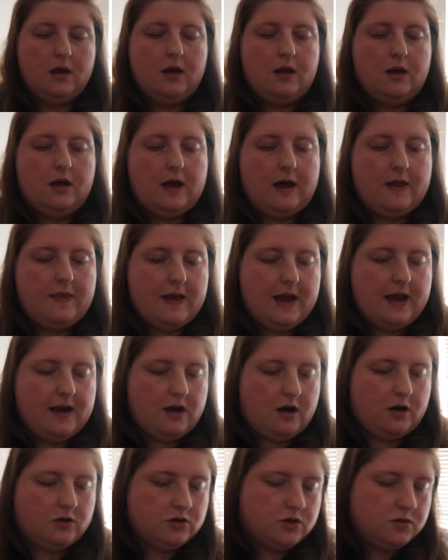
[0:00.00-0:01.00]
And then
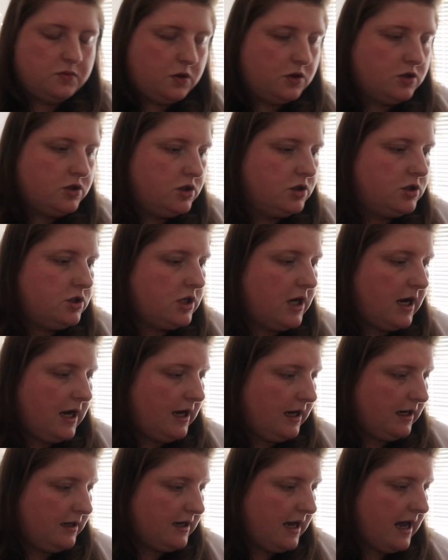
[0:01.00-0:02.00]
I'll swatch the
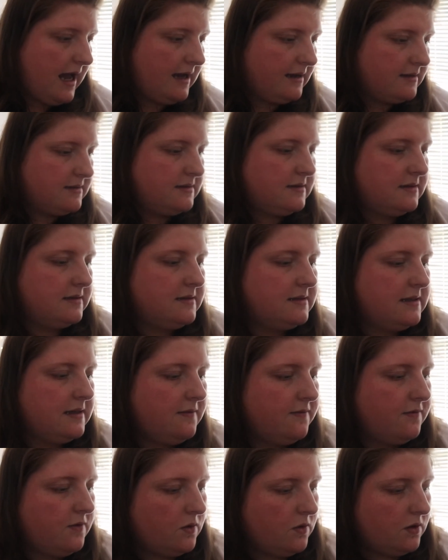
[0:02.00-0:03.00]
shade Ecstasy
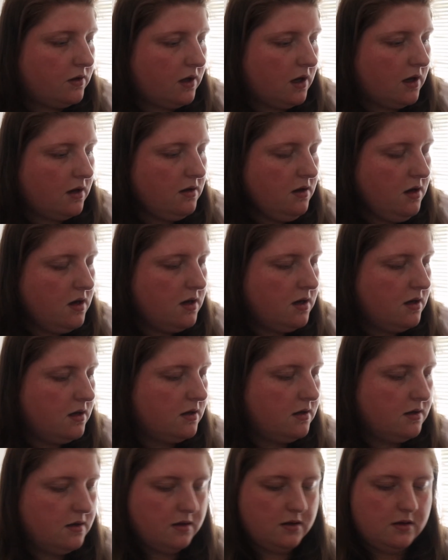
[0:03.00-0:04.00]
for you.
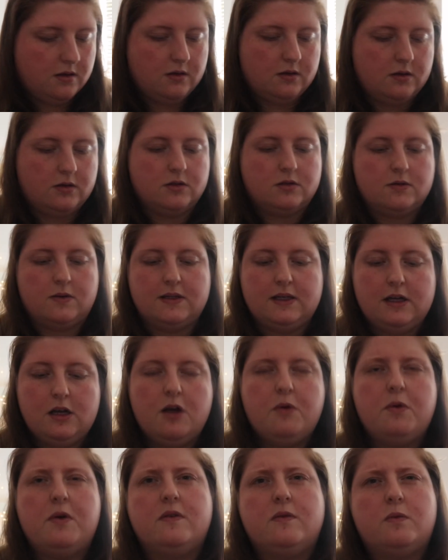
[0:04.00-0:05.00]
So I didn't
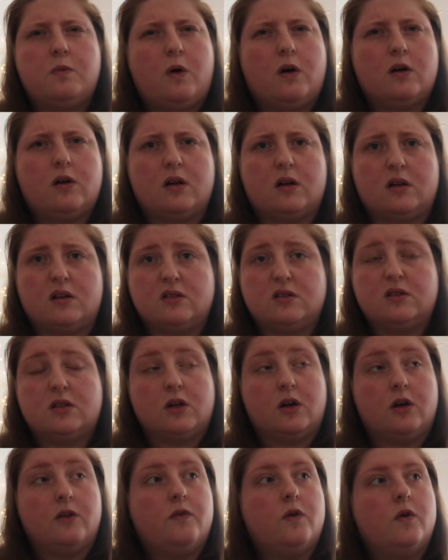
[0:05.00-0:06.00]
know what colours to
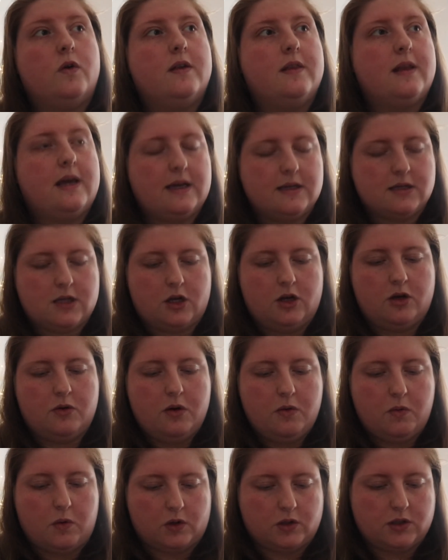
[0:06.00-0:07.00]
go for in these. I knew
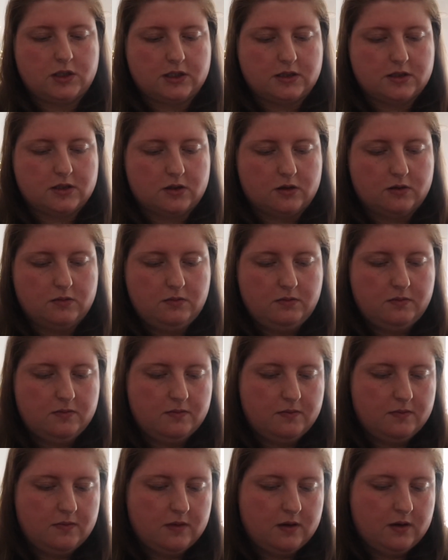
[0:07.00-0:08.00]
I wanted some,
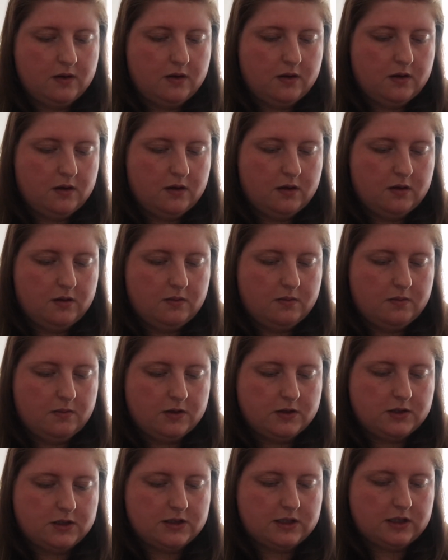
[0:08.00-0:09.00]
but
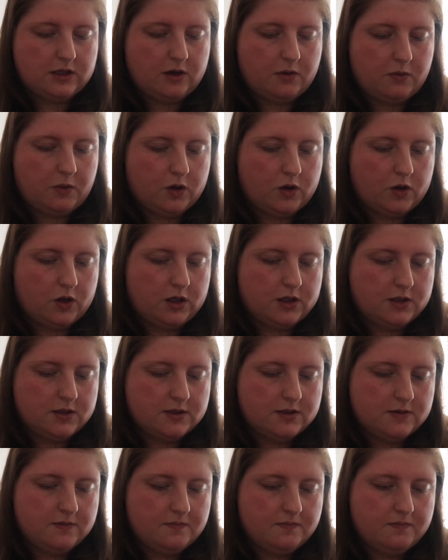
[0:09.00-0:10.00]
I just didn't know what
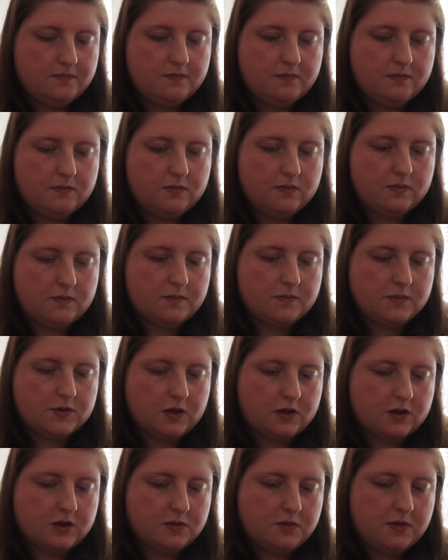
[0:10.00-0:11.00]
colours. So
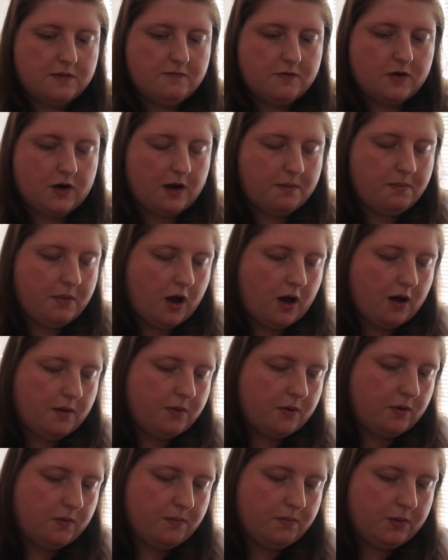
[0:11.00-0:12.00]
I just went for like
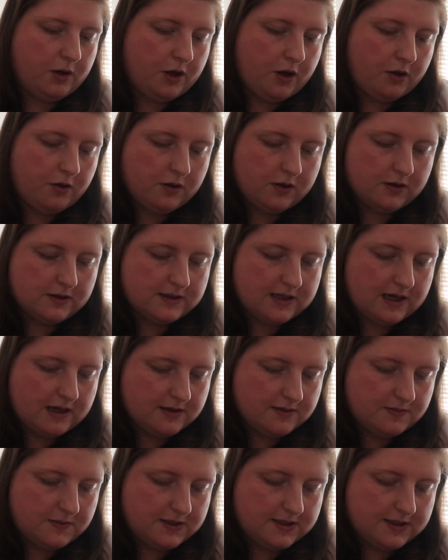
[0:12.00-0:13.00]
purple and blue because
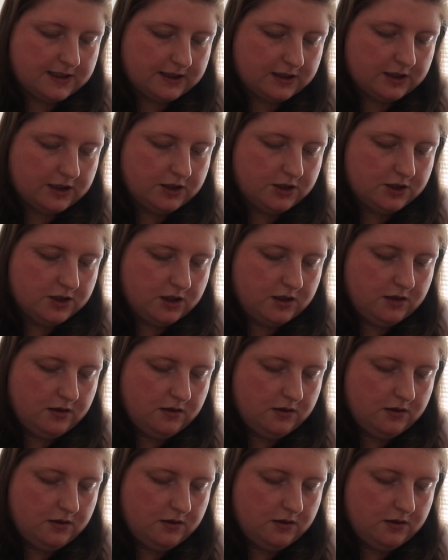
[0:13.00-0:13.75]
that's my signature.